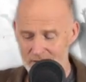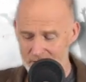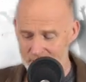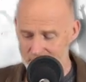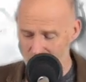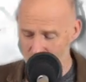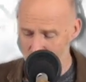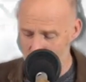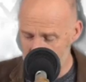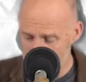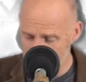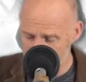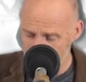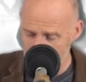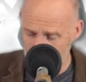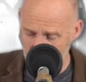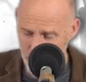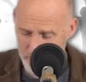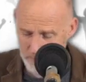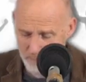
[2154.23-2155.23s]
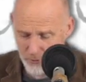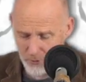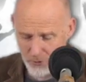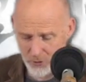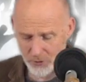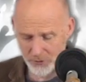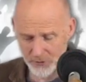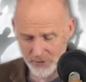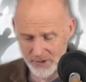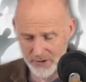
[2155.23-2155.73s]
So it's so
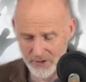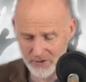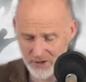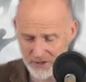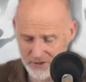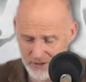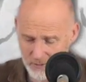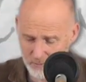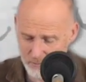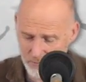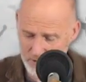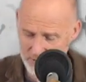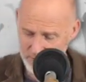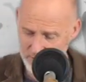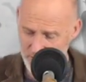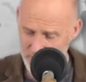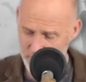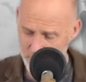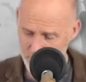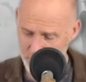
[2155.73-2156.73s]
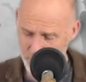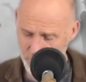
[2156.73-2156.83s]
important. And he says, At midnight,